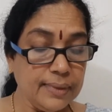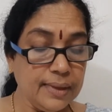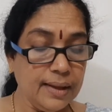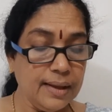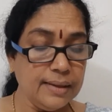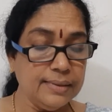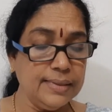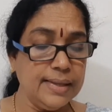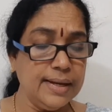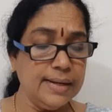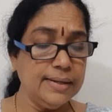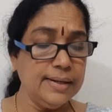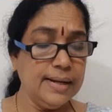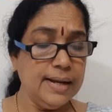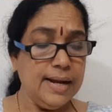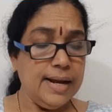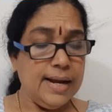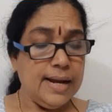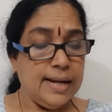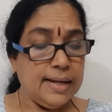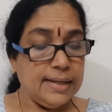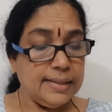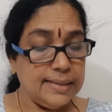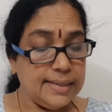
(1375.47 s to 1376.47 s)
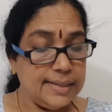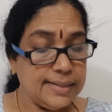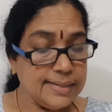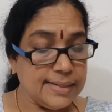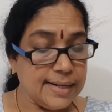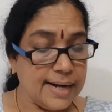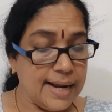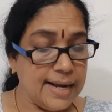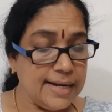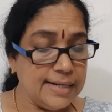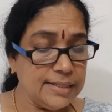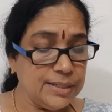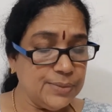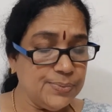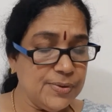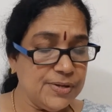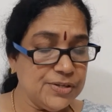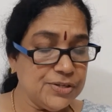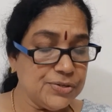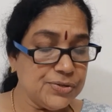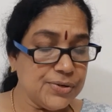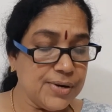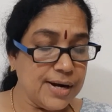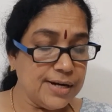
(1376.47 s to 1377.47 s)
Then the trains
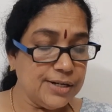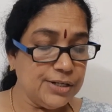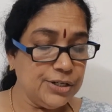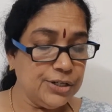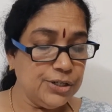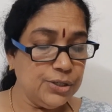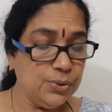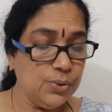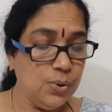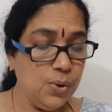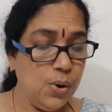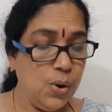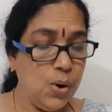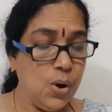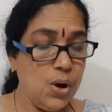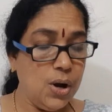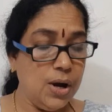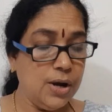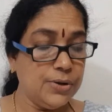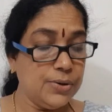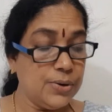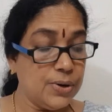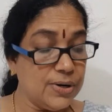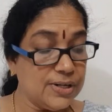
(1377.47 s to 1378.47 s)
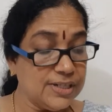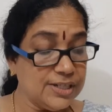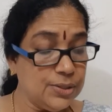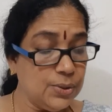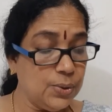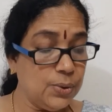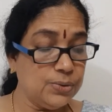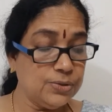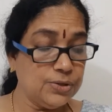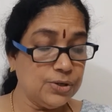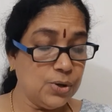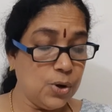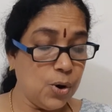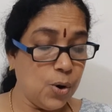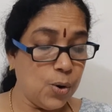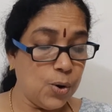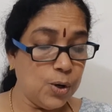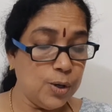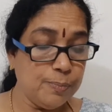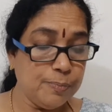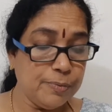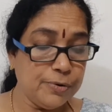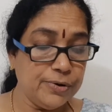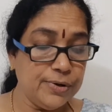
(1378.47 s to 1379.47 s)
which run on
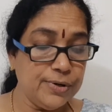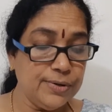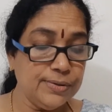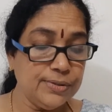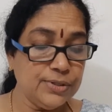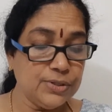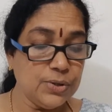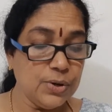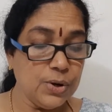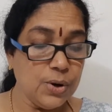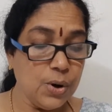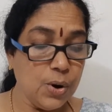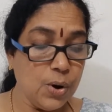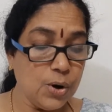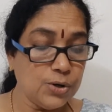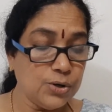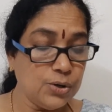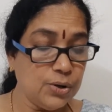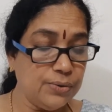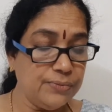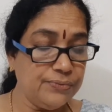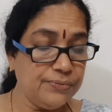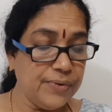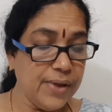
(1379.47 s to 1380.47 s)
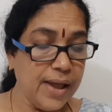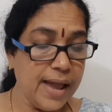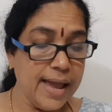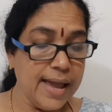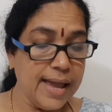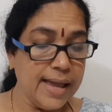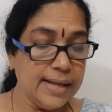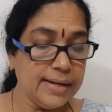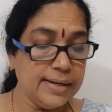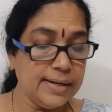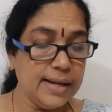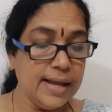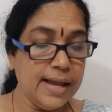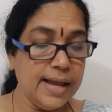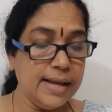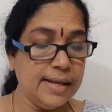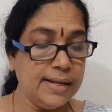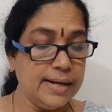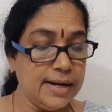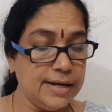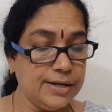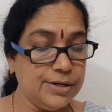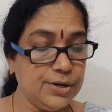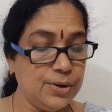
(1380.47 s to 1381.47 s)
coal produce lot of air
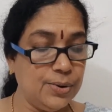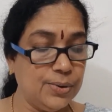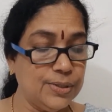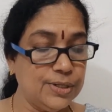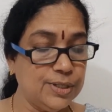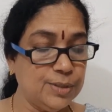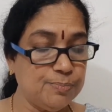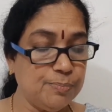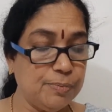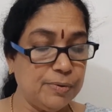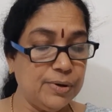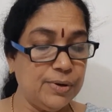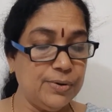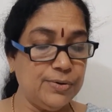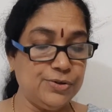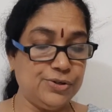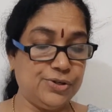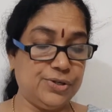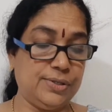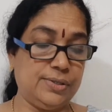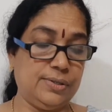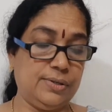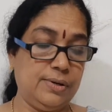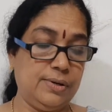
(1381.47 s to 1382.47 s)
and noise pollution.